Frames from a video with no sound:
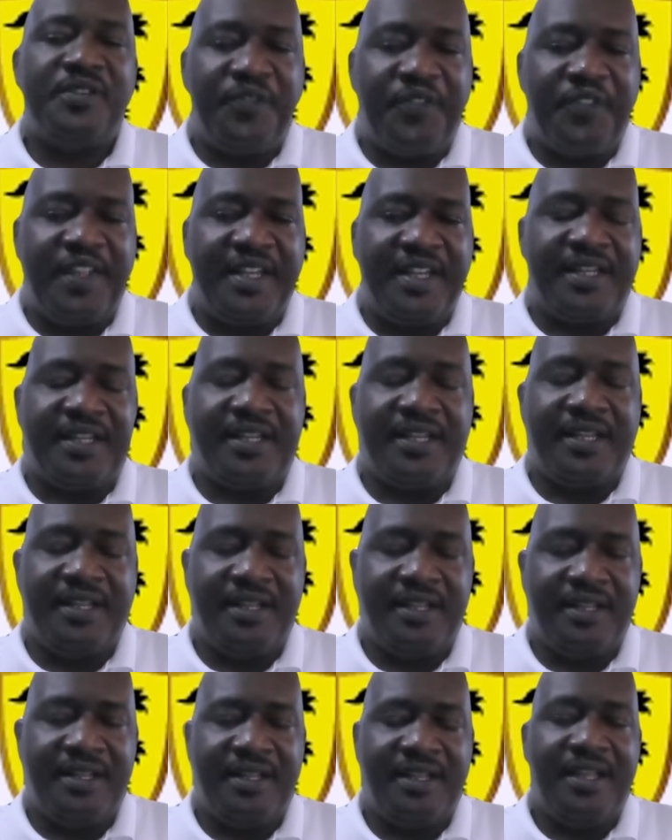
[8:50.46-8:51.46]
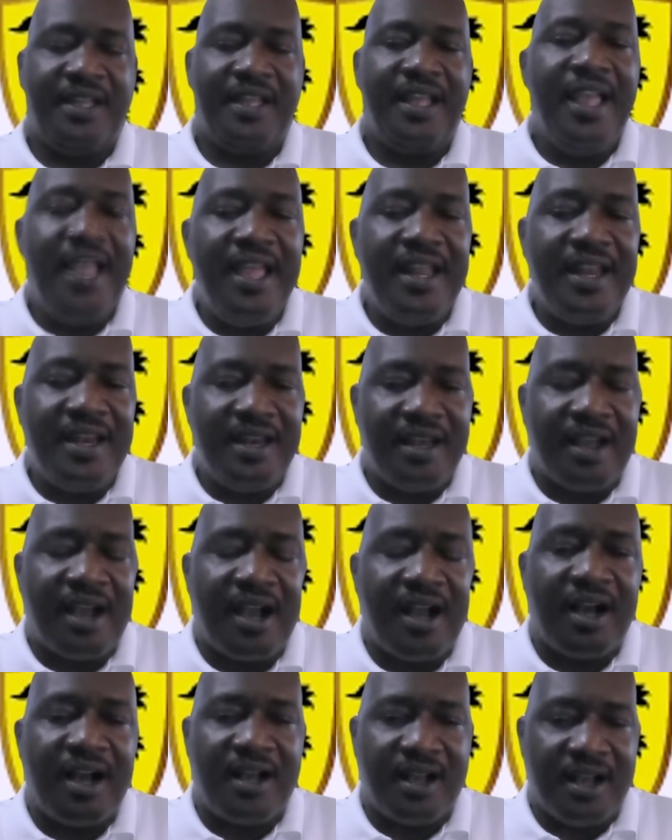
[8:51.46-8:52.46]
fit in the
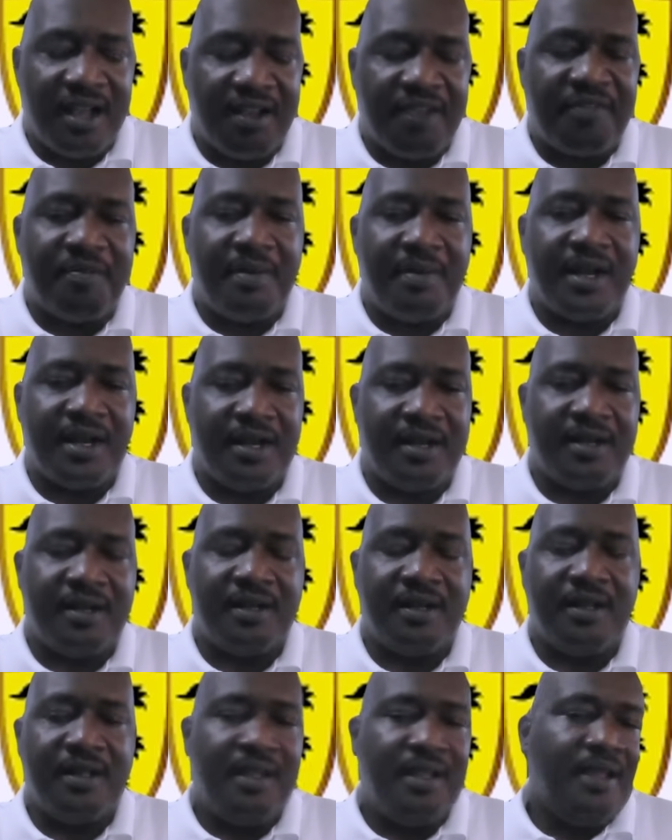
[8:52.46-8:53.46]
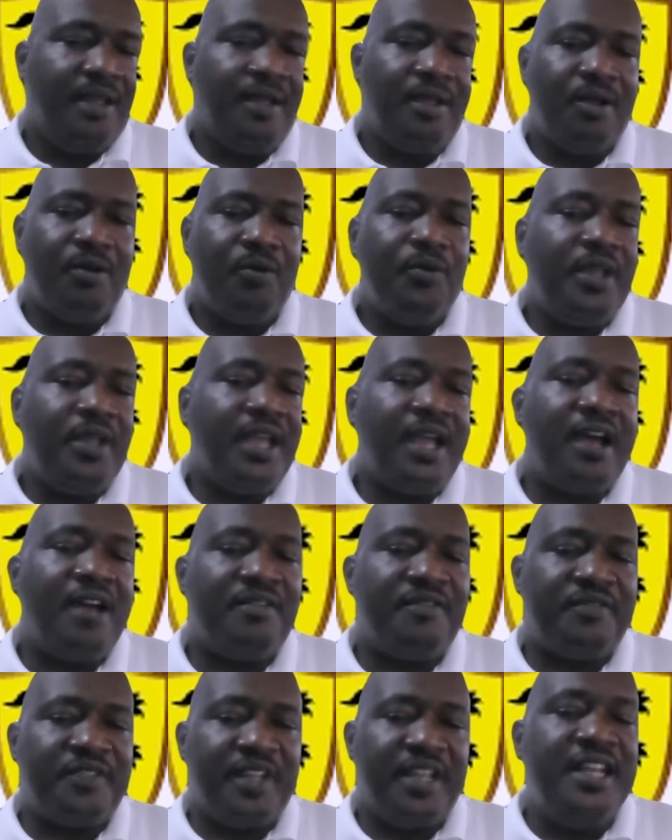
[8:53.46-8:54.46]
CONCACAF model. We
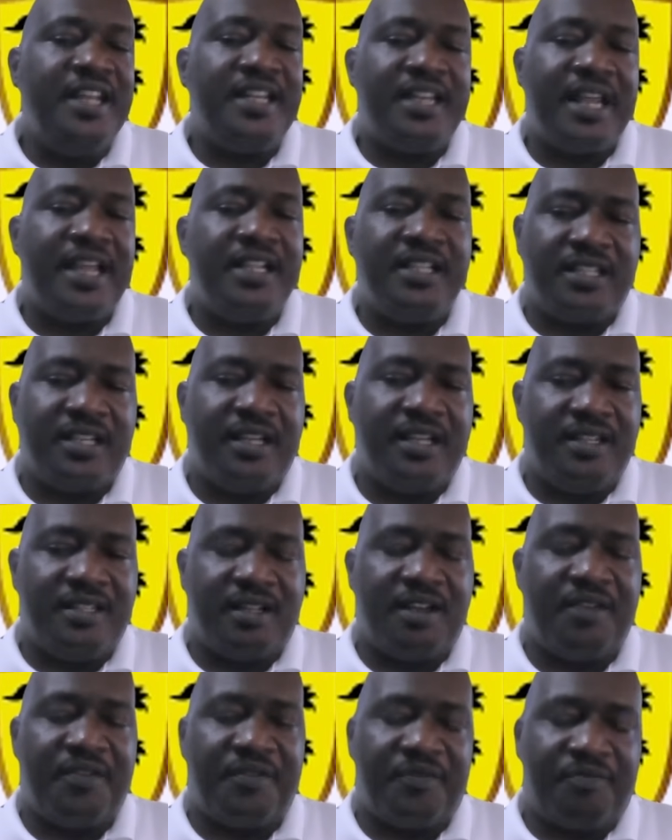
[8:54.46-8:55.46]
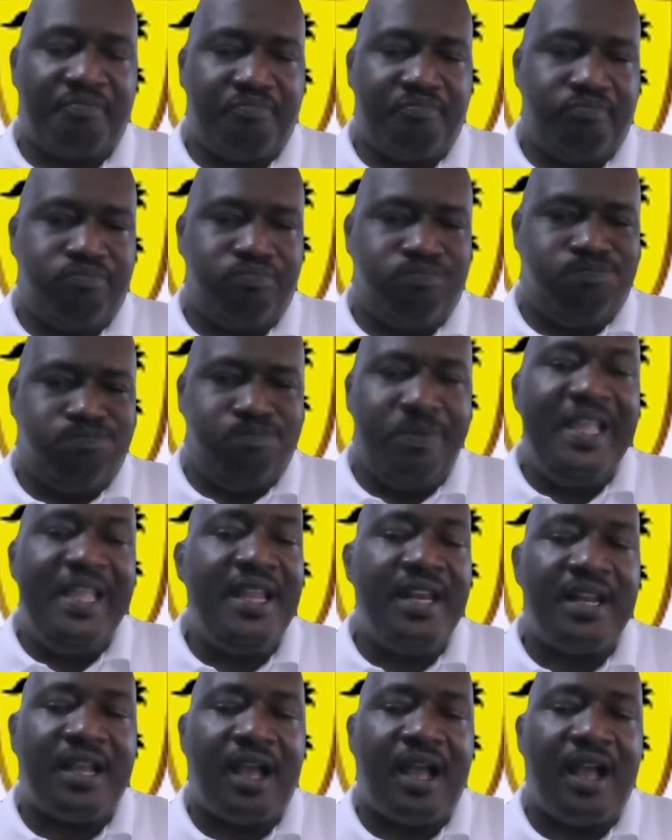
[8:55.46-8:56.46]
have intentions of
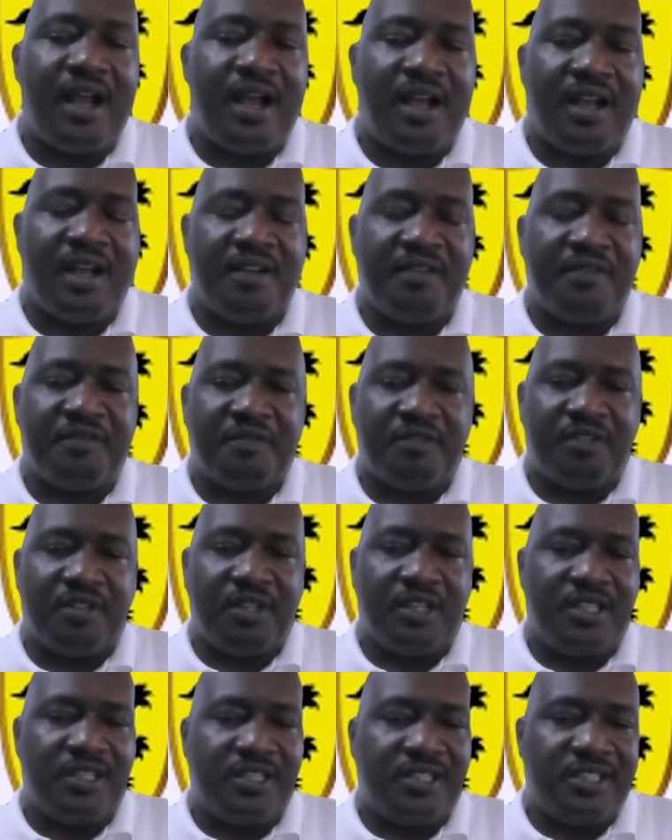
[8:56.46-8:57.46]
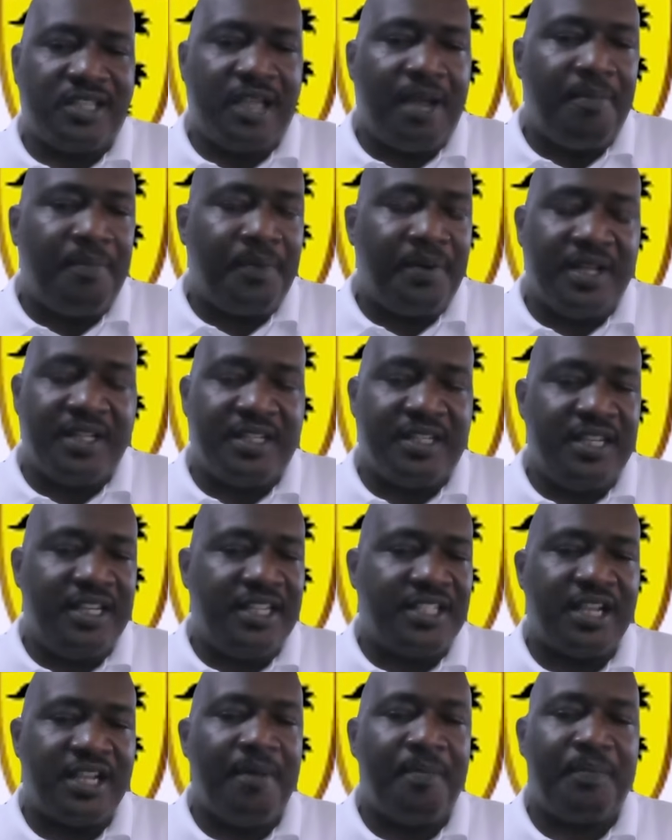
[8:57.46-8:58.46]
being CONCACAF Champions
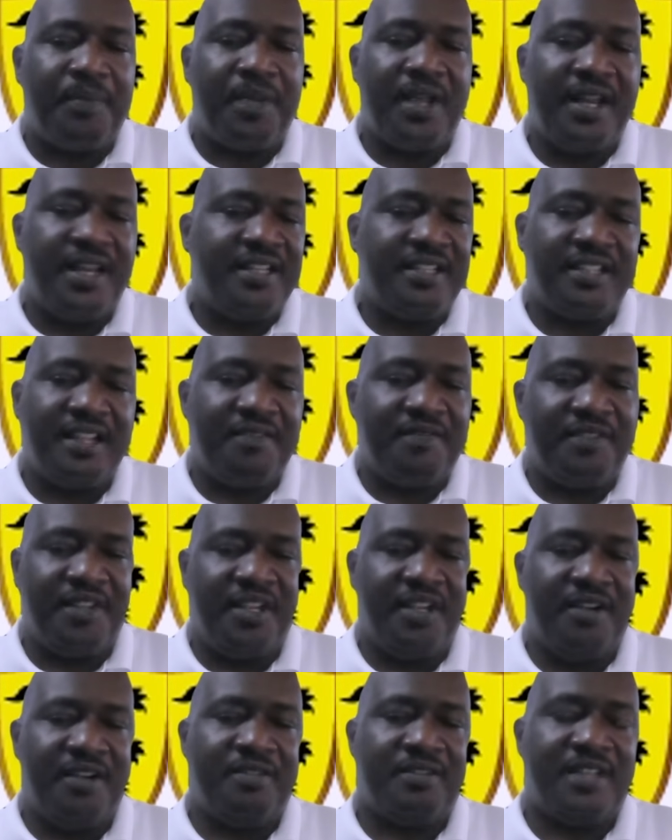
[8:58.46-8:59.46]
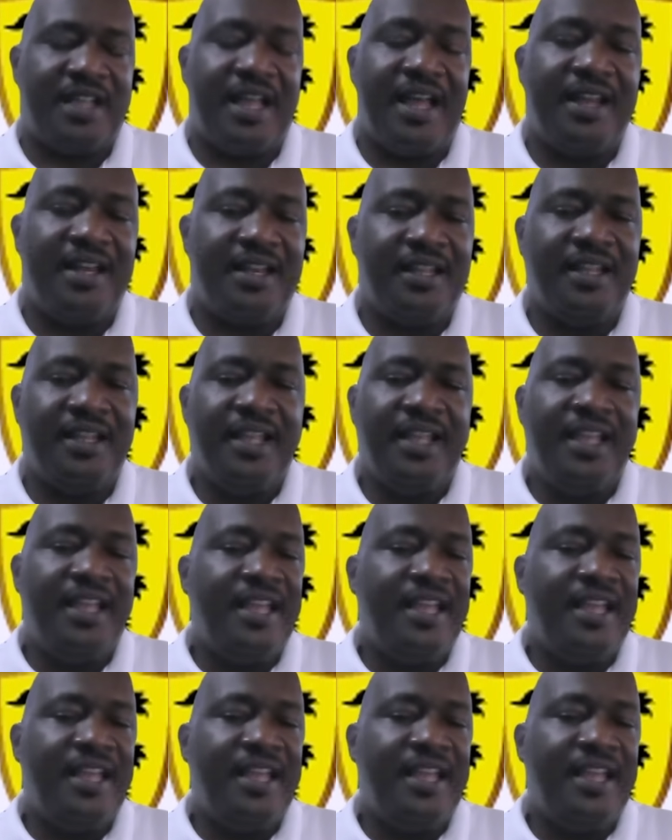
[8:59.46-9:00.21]
League champion in seven years, and